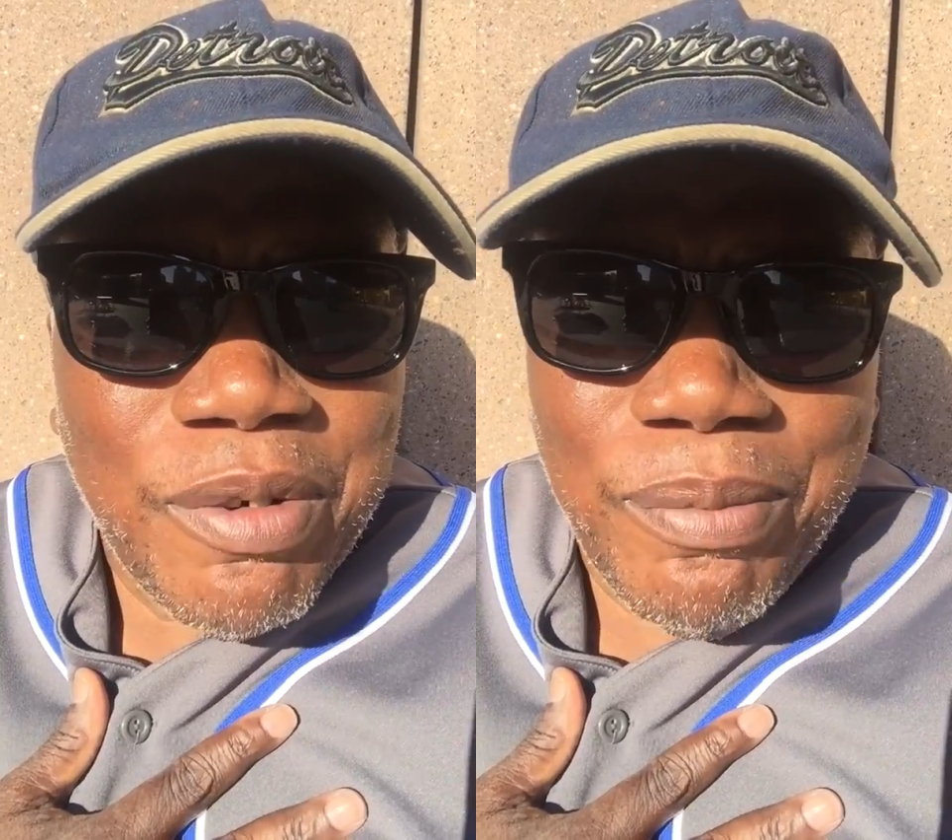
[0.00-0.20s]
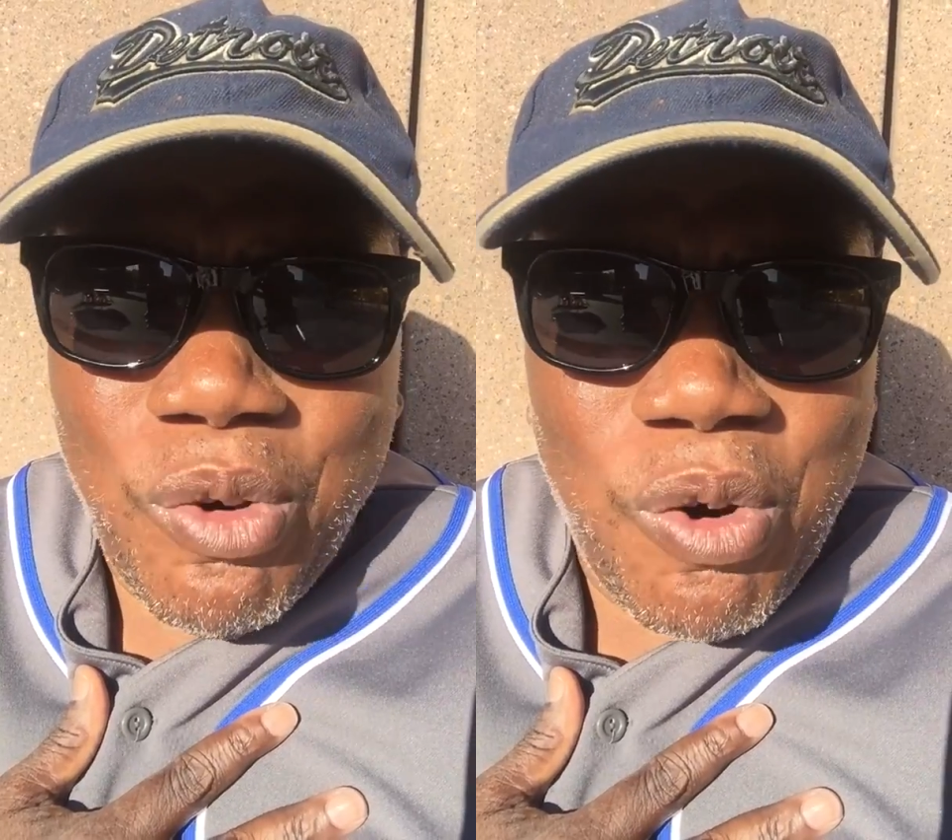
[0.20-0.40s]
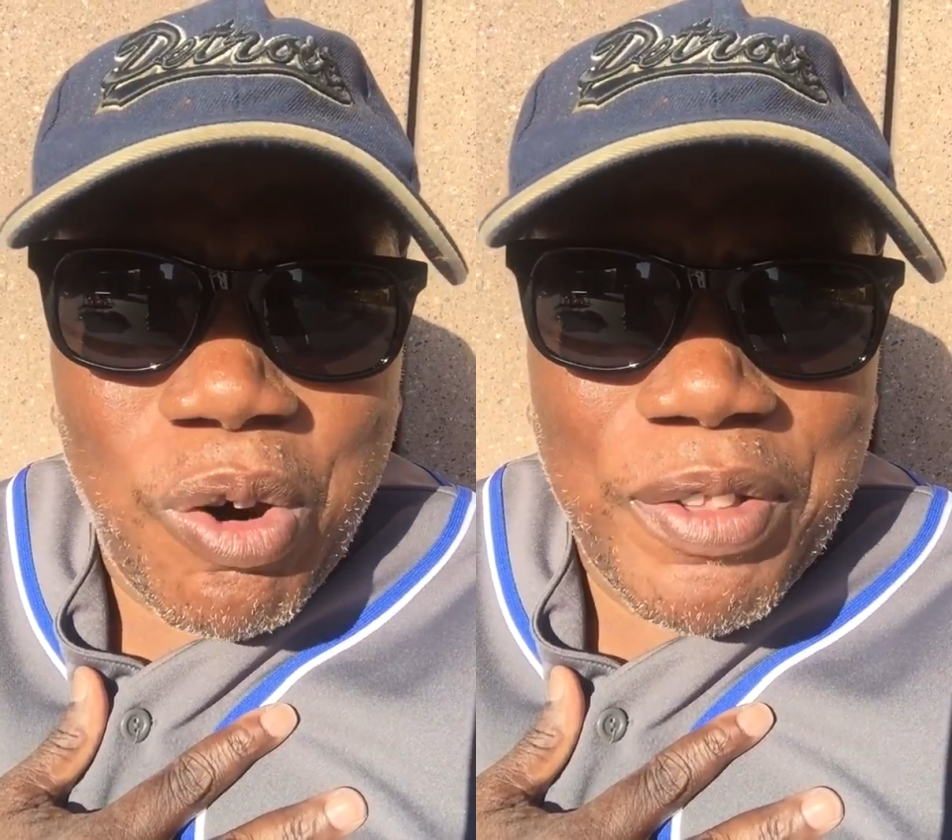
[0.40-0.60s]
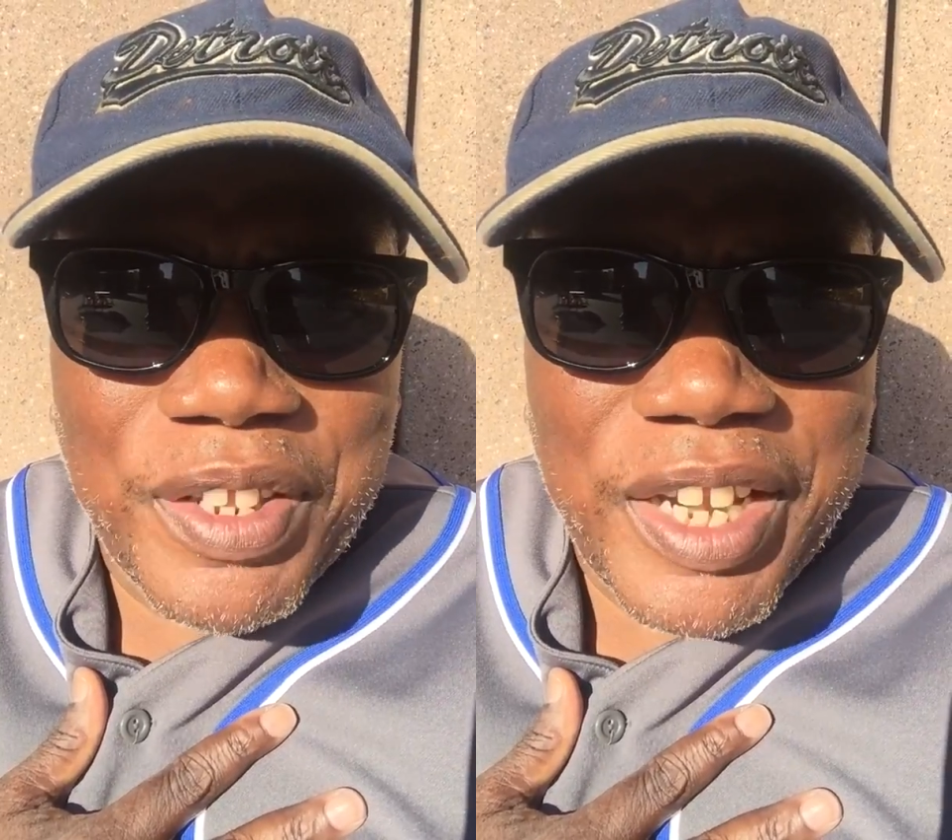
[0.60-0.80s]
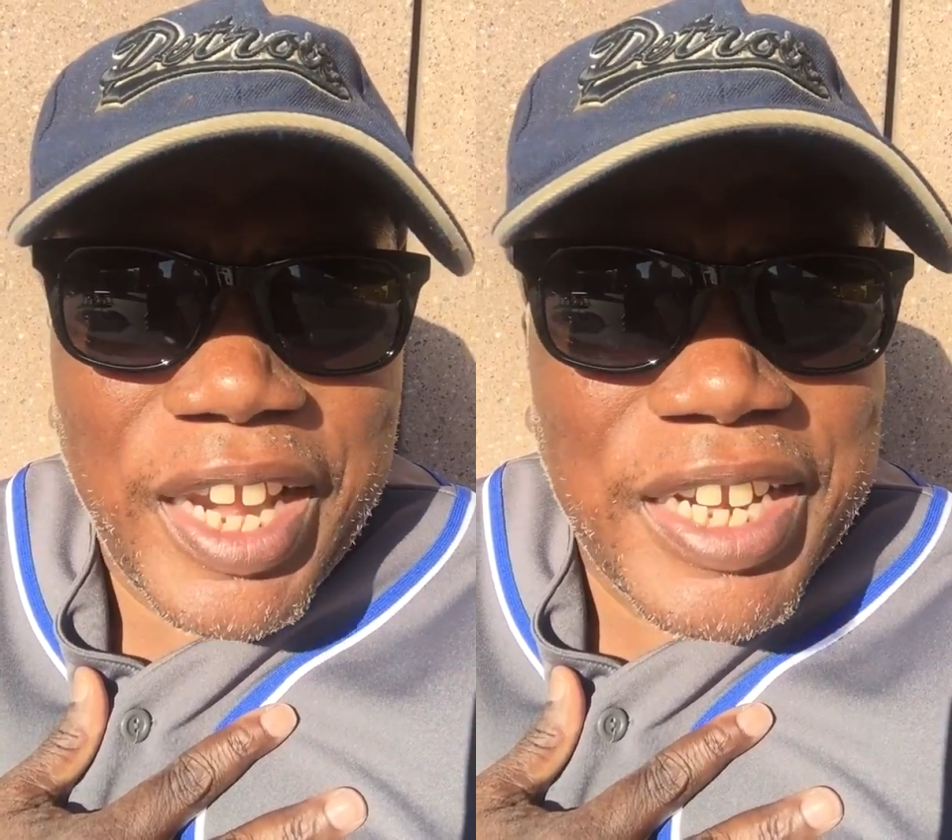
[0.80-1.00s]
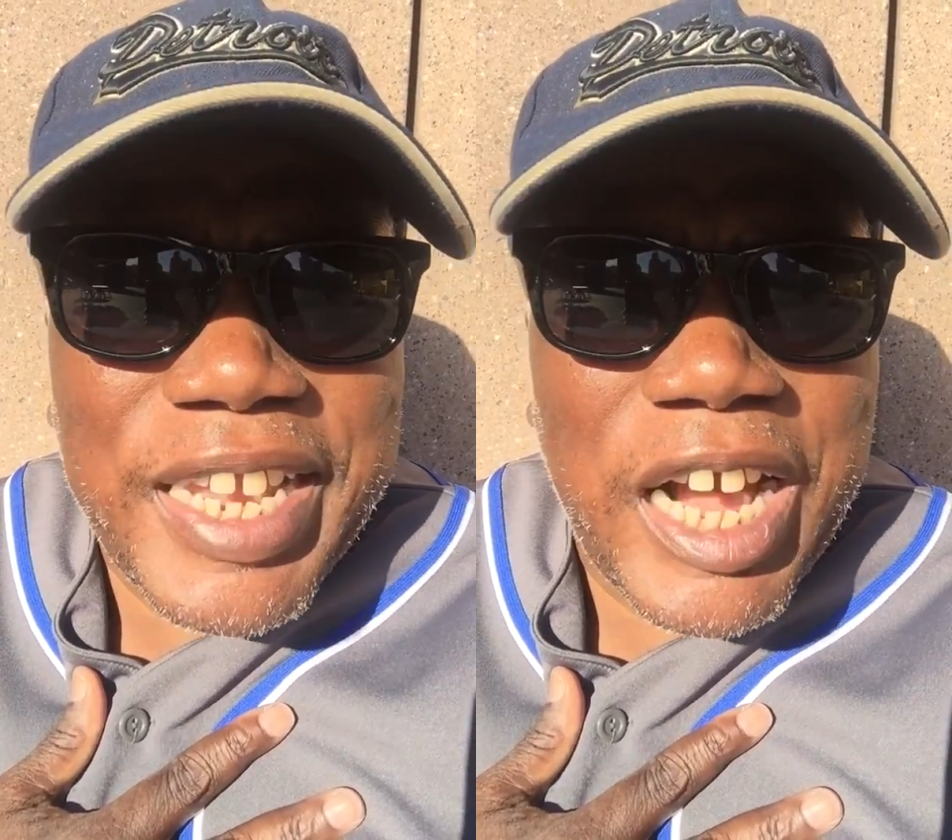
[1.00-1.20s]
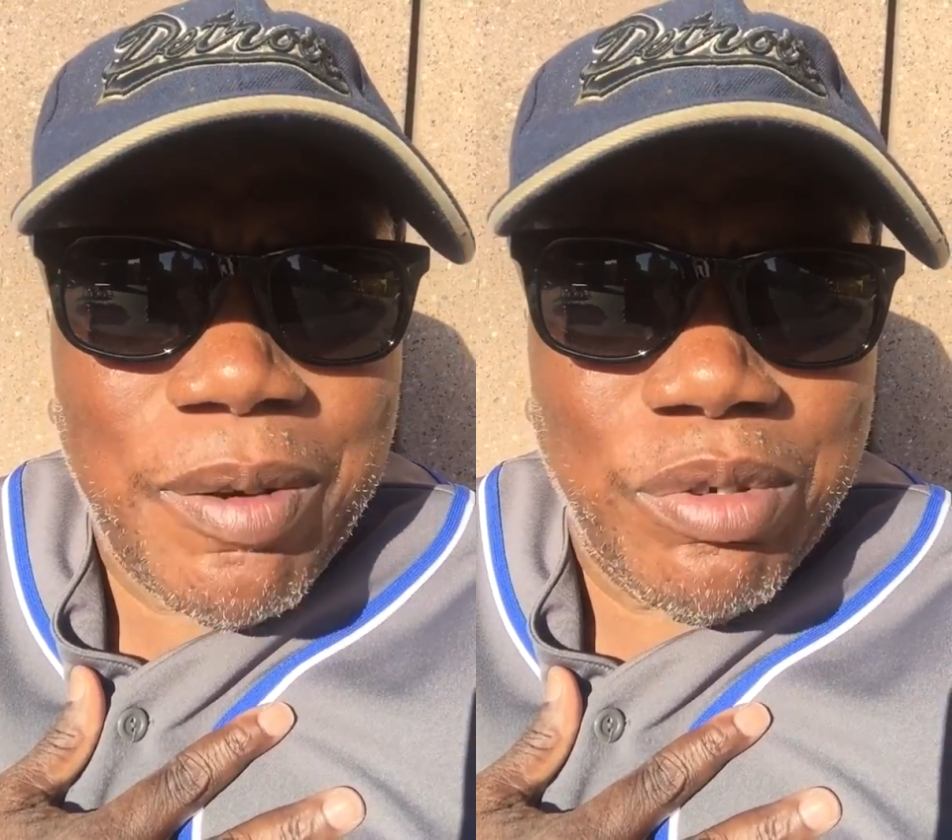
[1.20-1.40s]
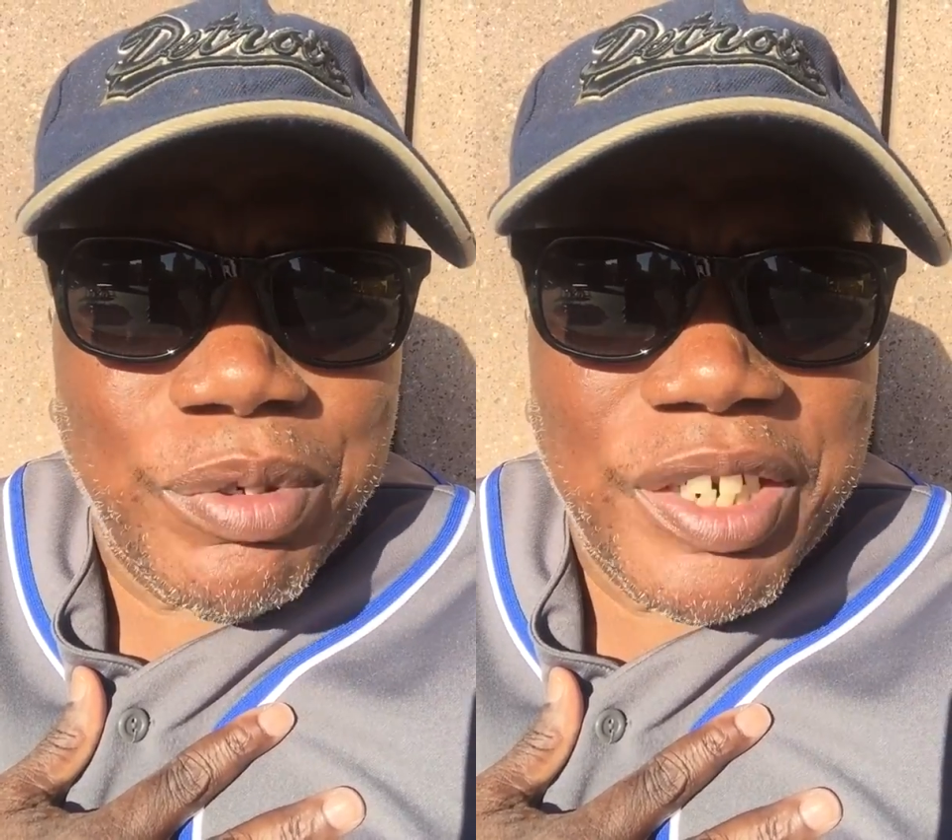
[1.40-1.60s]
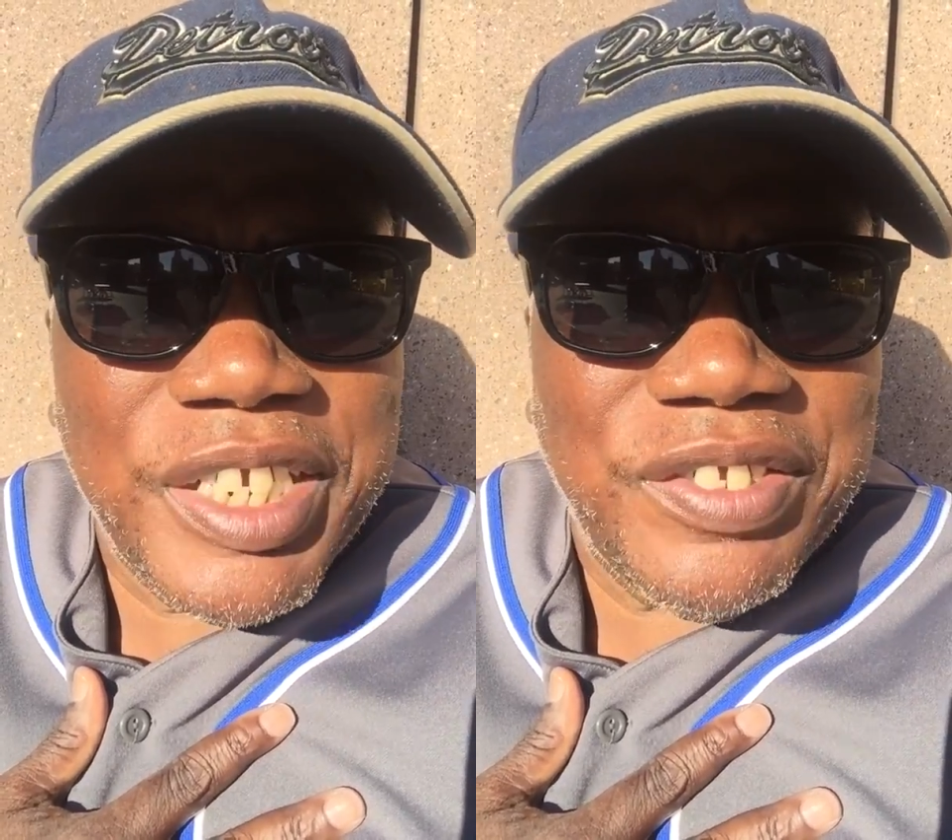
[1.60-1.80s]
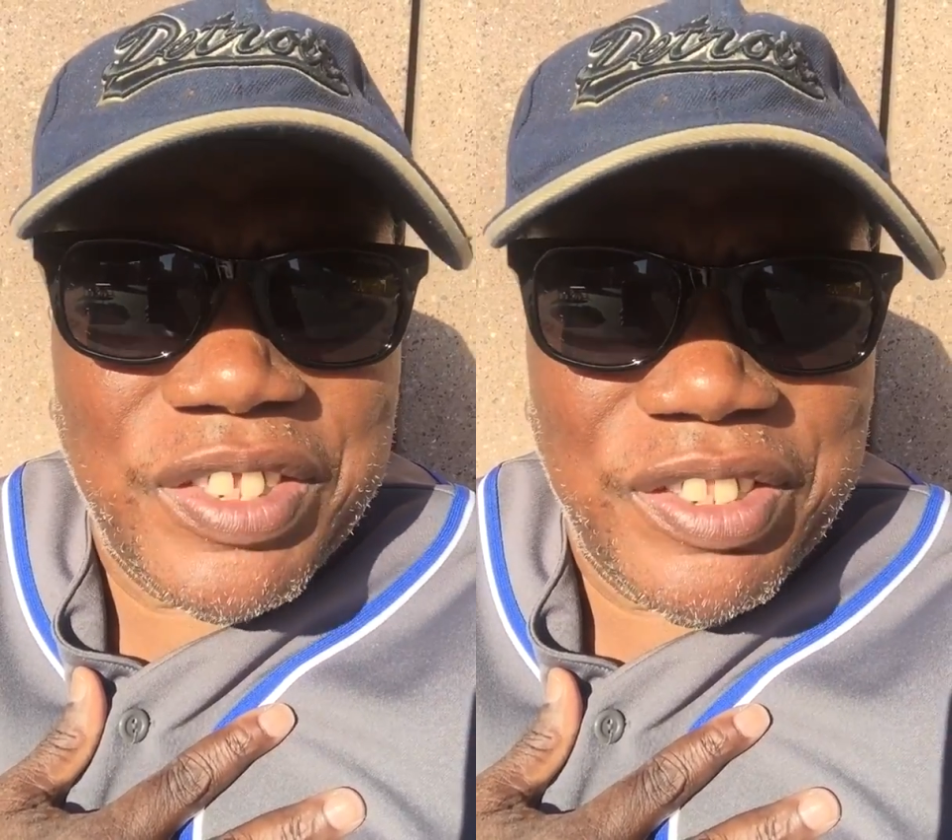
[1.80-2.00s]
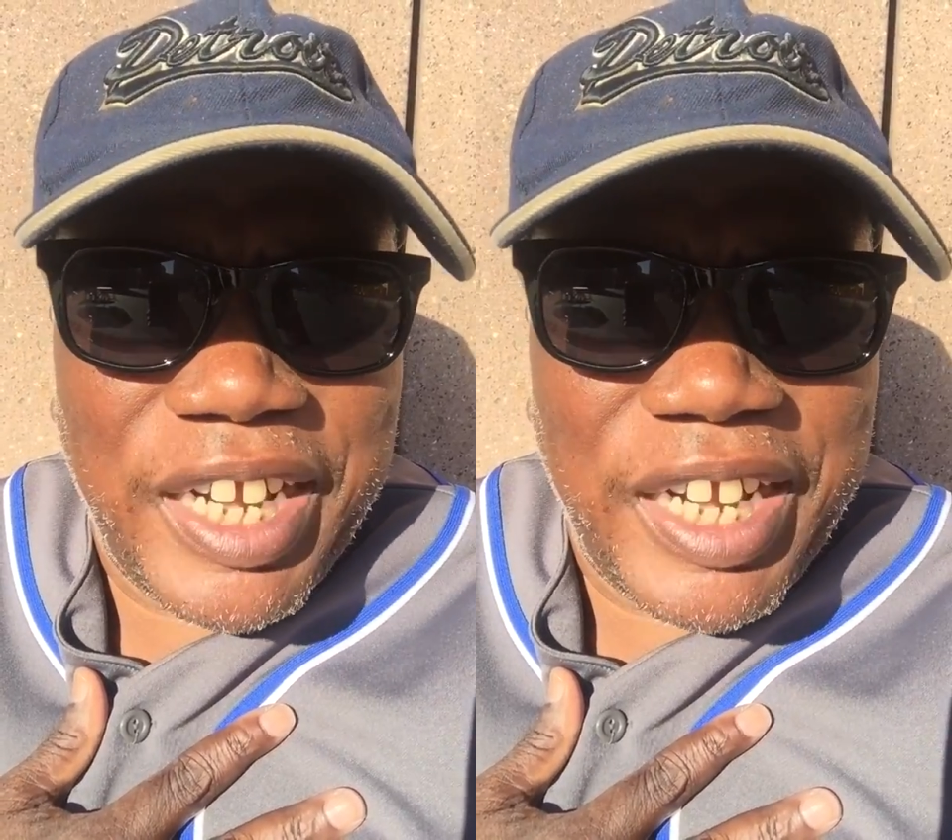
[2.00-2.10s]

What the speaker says: more than any album released in